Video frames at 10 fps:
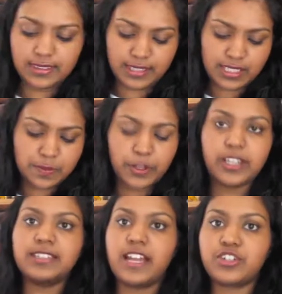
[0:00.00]
This
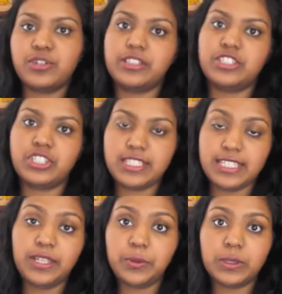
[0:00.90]
book is actually a
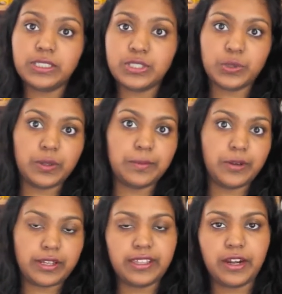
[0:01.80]
sequel to a
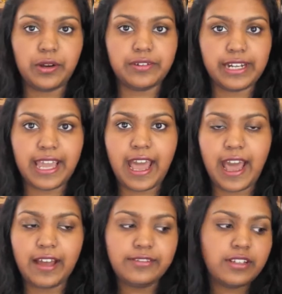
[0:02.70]
book that I already
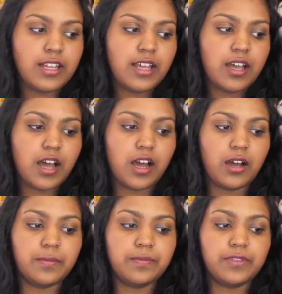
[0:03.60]
have.
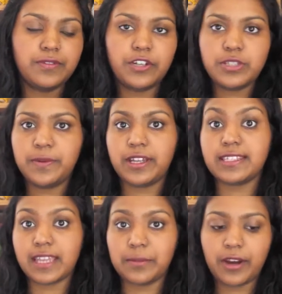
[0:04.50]
The first book
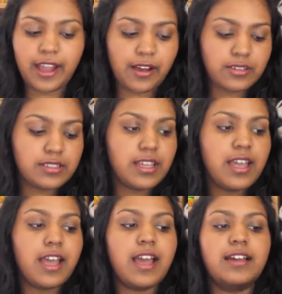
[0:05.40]
is Amber House,
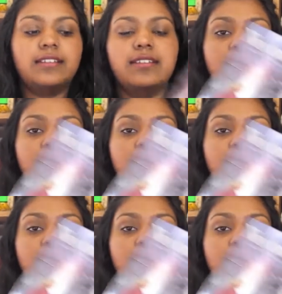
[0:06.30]
and